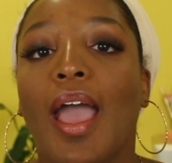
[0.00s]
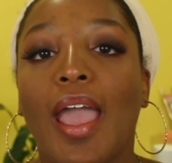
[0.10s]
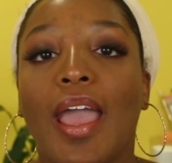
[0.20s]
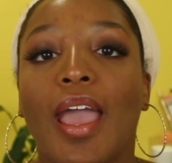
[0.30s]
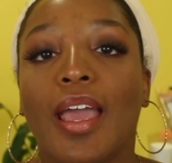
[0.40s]

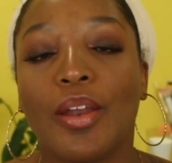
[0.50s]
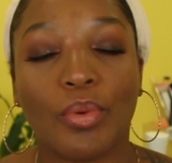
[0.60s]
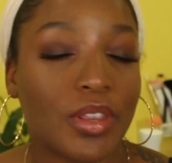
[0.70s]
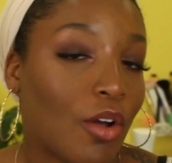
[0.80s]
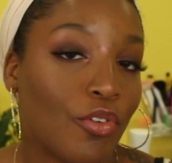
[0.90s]
And
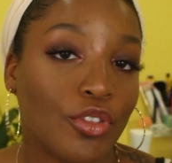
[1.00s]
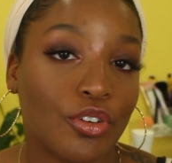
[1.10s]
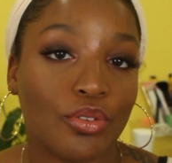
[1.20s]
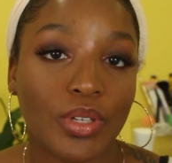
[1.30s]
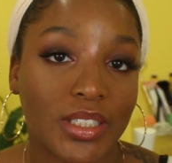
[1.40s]
without
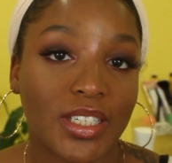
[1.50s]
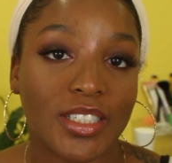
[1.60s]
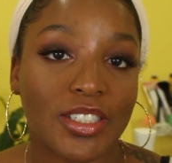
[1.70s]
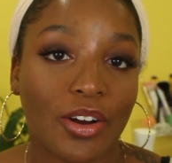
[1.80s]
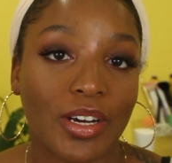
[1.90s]
further ado, let's
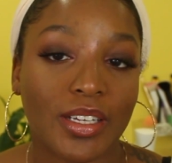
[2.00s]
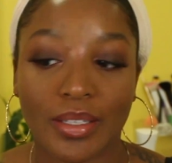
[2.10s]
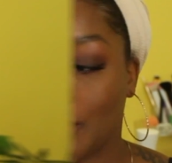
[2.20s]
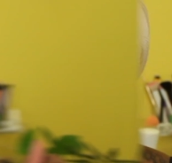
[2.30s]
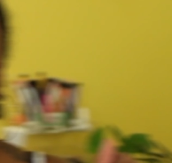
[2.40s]
get started.
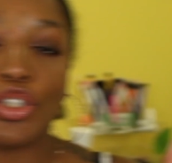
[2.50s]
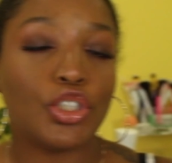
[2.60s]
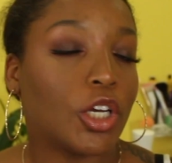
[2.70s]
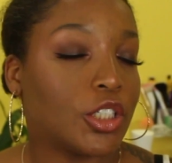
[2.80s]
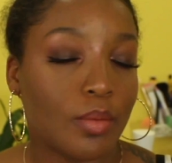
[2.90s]

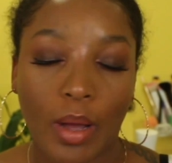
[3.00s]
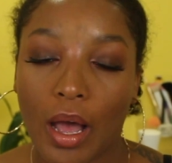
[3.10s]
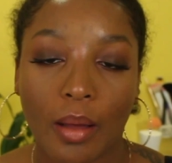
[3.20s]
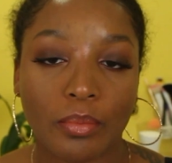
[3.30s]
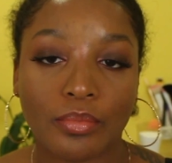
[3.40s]
Judge your
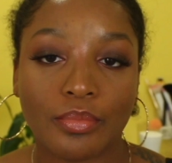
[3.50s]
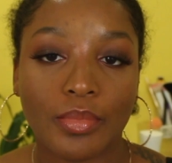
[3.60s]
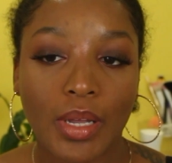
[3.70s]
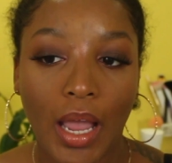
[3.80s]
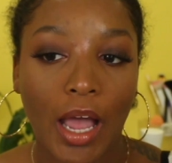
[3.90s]
mom.
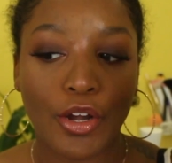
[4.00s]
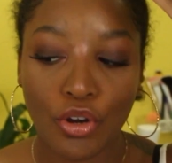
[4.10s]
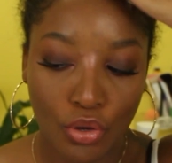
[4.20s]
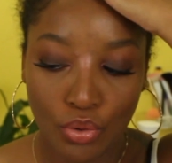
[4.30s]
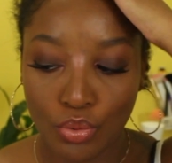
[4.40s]
I
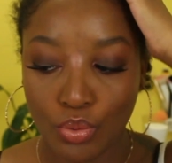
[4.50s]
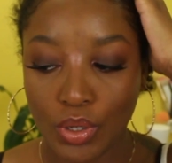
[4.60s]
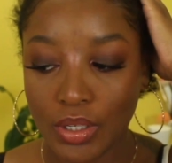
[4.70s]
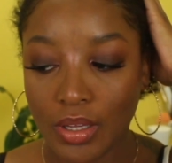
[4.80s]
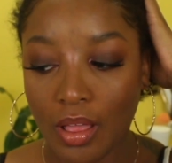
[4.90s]

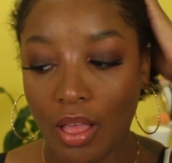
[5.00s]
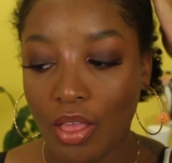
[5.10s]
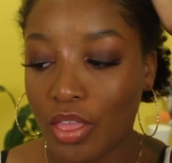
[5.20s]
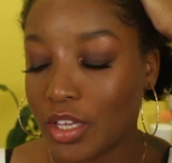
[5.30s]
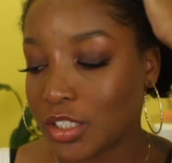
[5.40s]
know
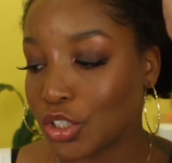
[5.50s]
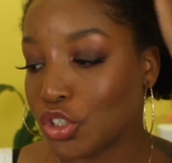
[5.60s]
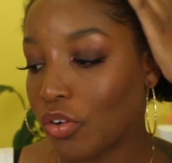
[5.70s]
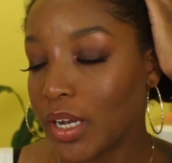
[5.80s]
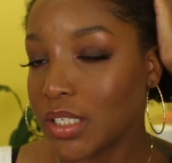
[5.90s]
this
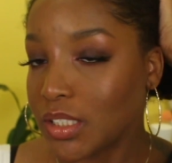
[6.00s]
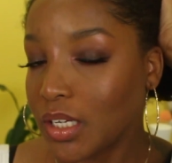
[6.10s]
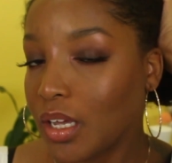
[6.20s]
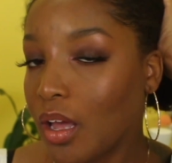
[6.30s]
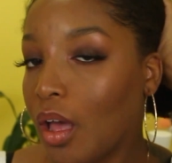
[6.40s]
looks
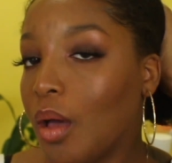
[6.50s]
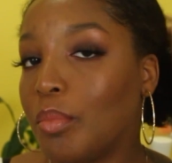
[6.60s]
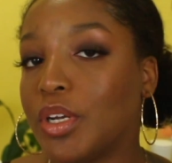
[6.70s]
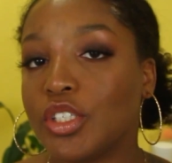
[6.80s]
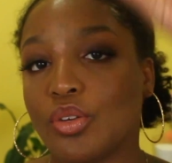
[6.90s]
crazy,
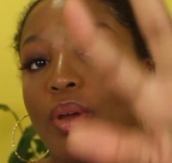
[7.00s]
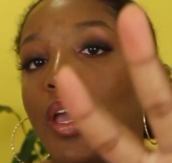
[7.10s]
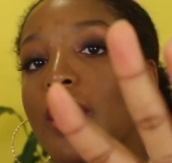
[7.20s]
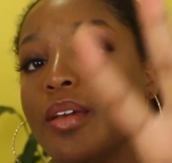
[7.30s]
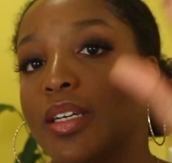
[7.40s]
but it's
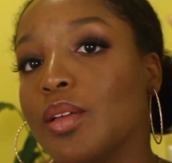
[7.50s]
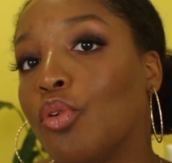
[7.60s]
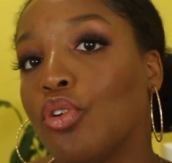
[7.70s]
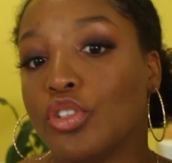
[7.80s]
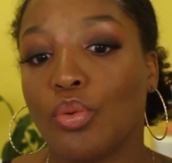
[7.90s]
okay because
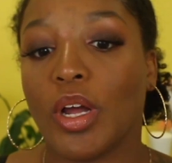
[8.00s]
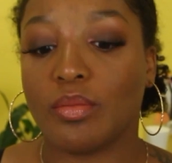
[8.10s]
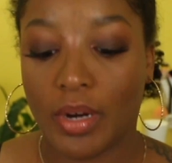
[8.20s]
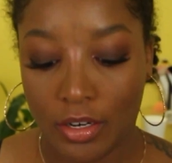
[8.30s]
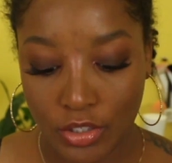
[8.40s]
I'm going to
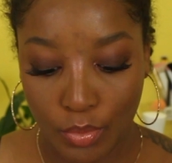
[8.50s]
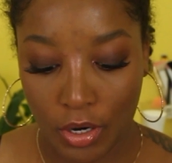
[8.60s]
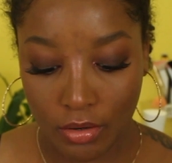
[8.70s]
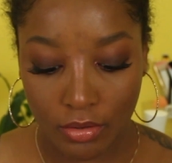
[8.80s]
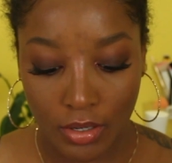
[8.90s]
wash my hair
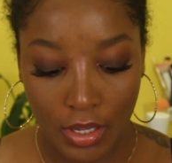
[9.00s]
tomorrow.